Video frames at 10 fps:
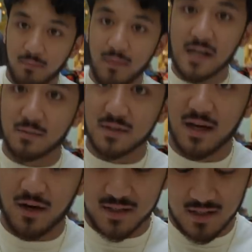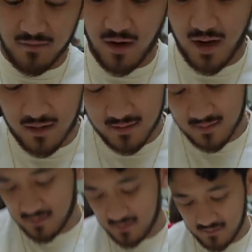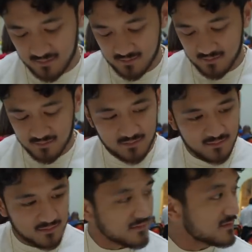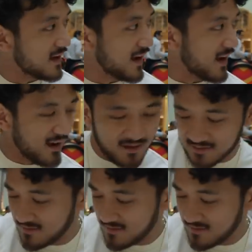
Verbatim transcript: mashed potatoes at the very end. Oh, smart. Yeah.